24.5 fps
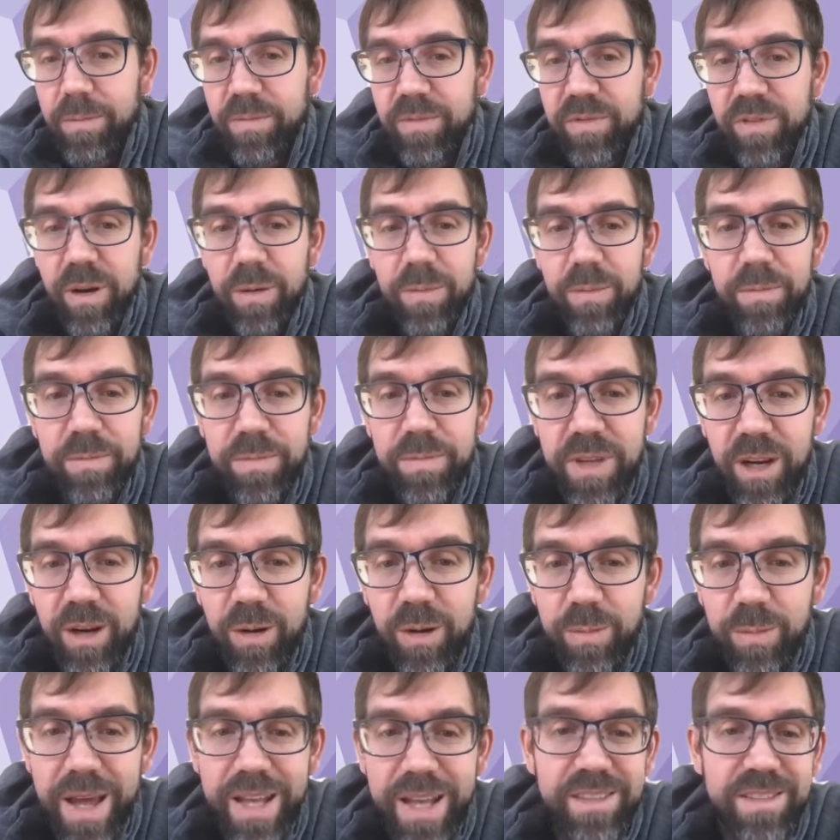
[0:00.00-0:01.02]
From
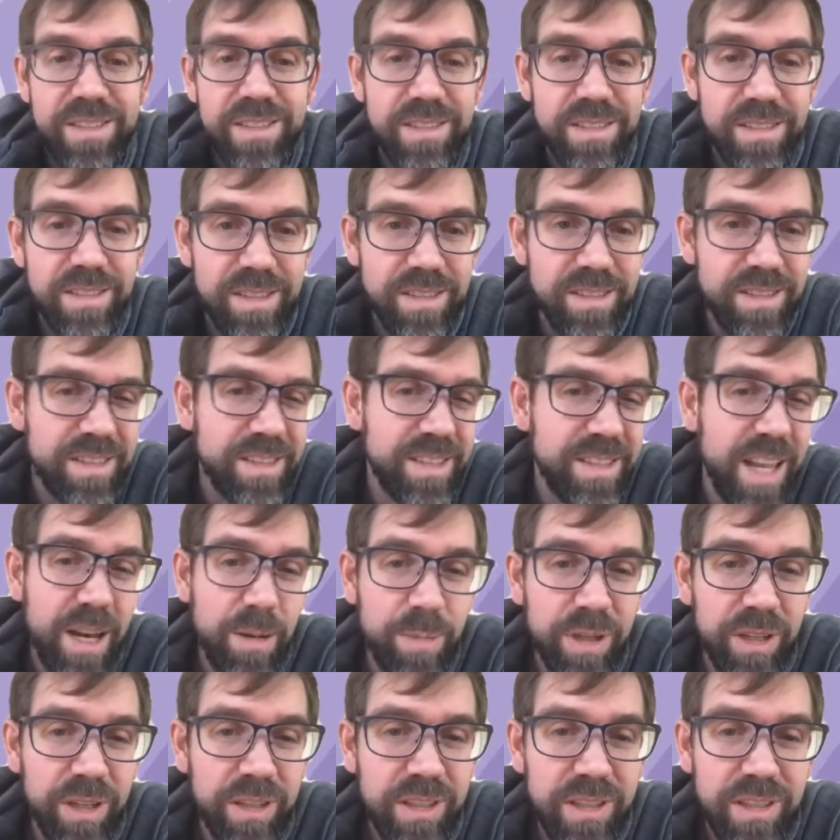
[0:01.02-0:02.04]
medicines to
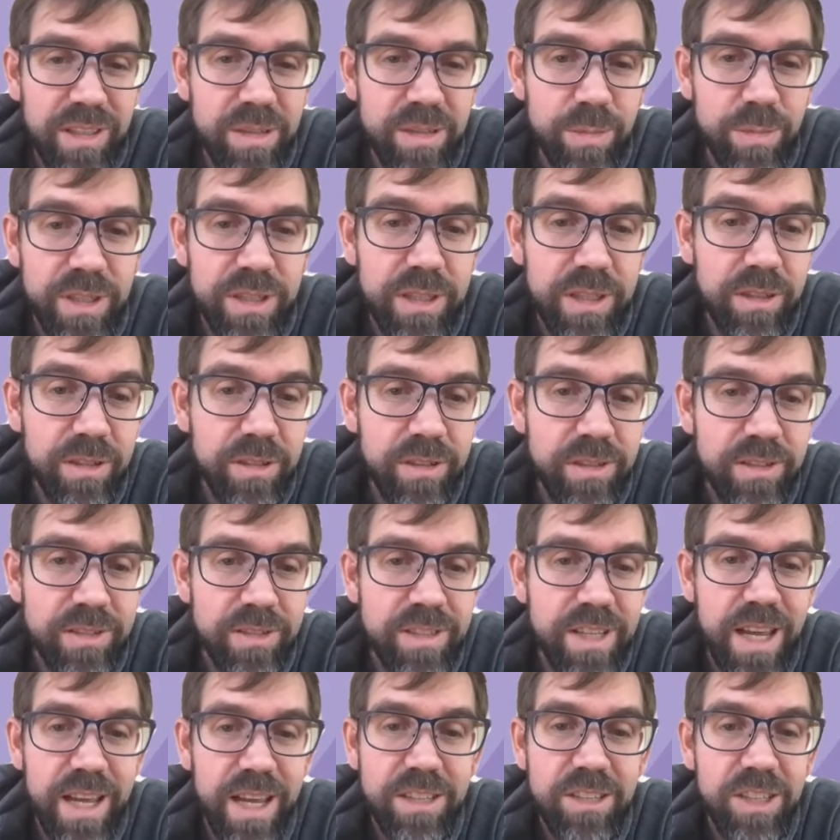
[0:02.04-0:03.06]
sustainability to materials
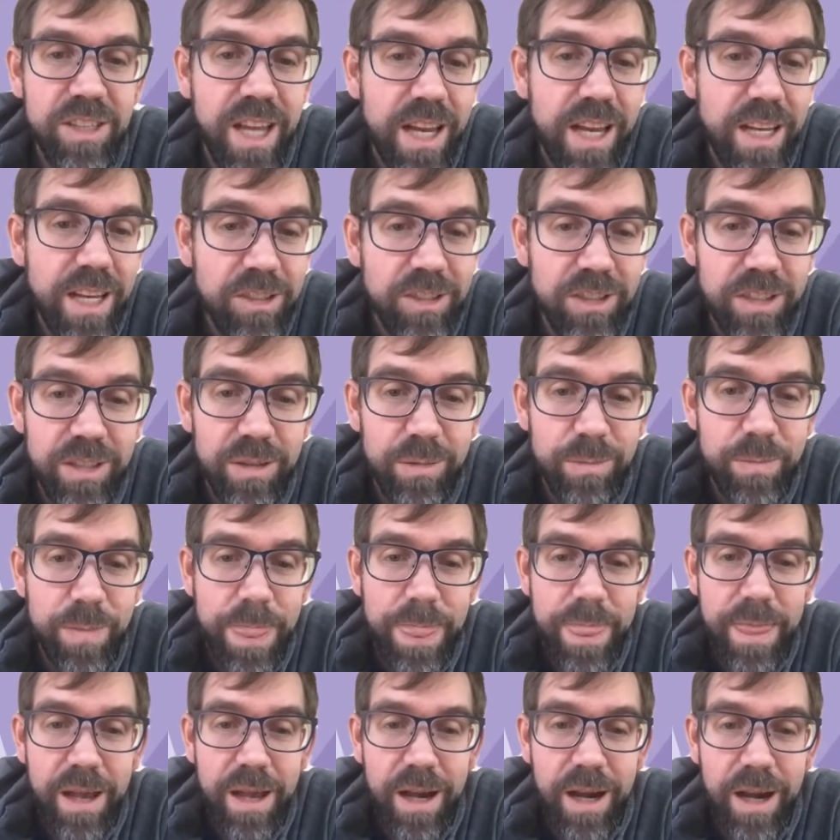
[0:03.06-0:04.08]
to education,
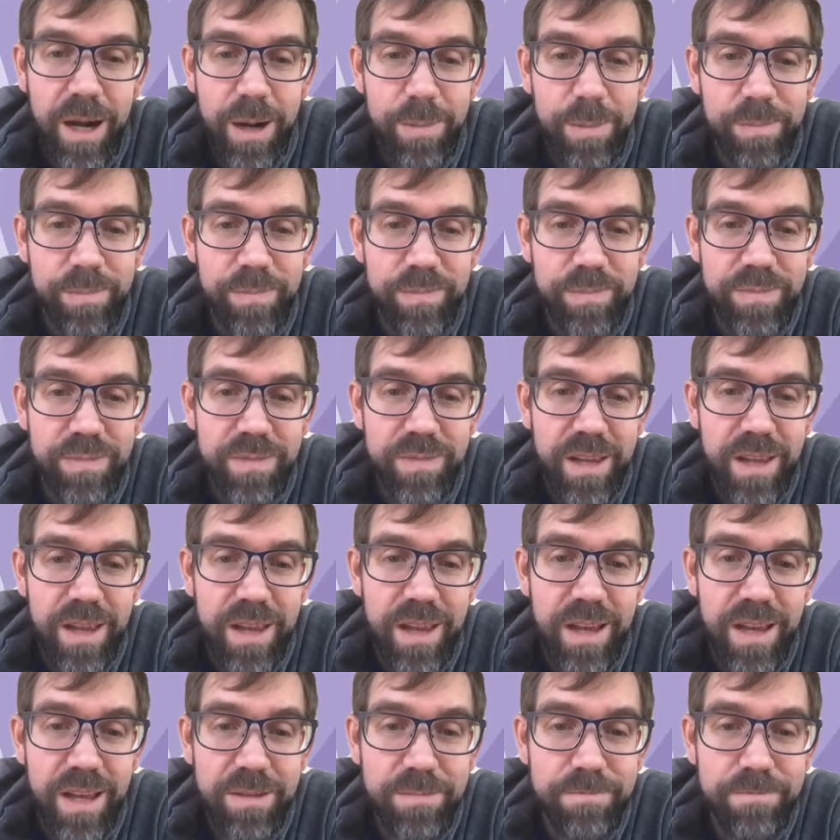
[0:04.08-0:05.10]

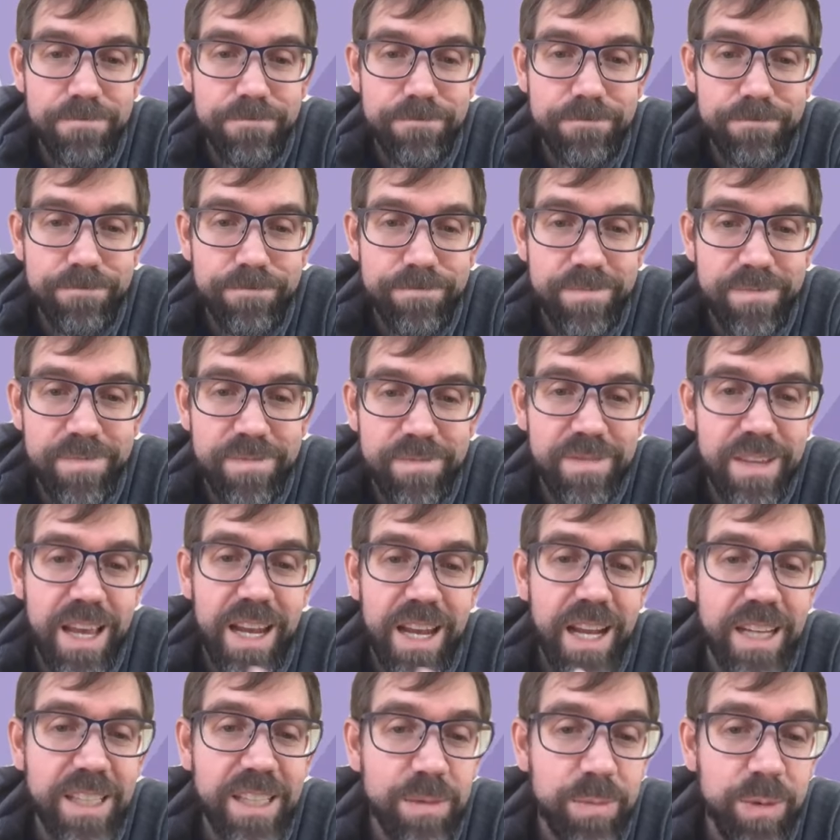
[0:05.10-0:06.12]
and
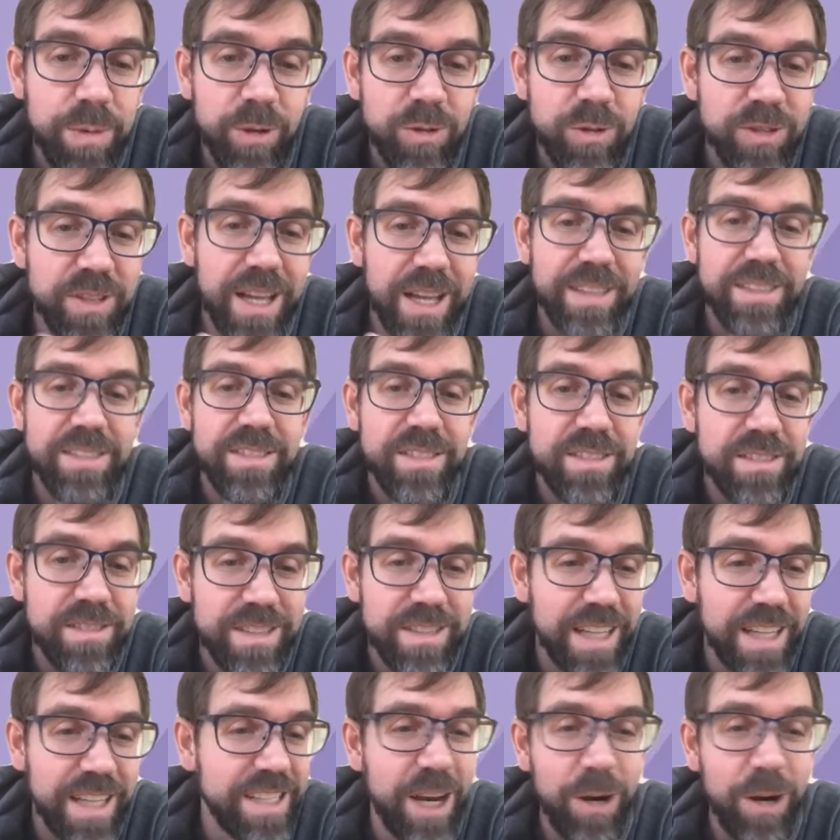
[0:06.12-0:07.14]
I suppose
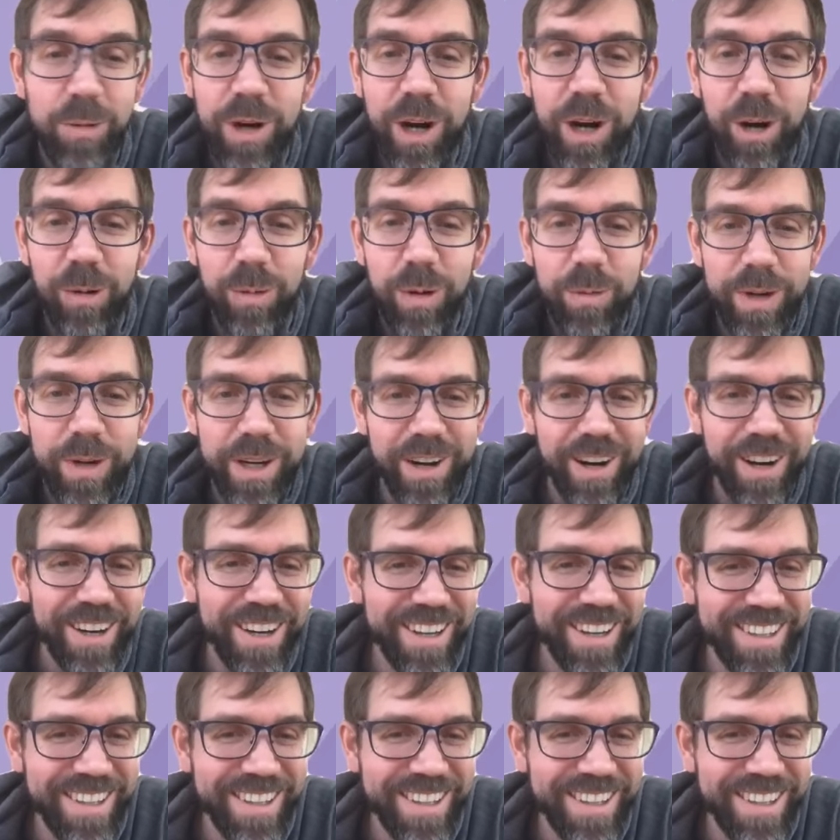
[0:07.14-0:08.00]
that's how we are where we are.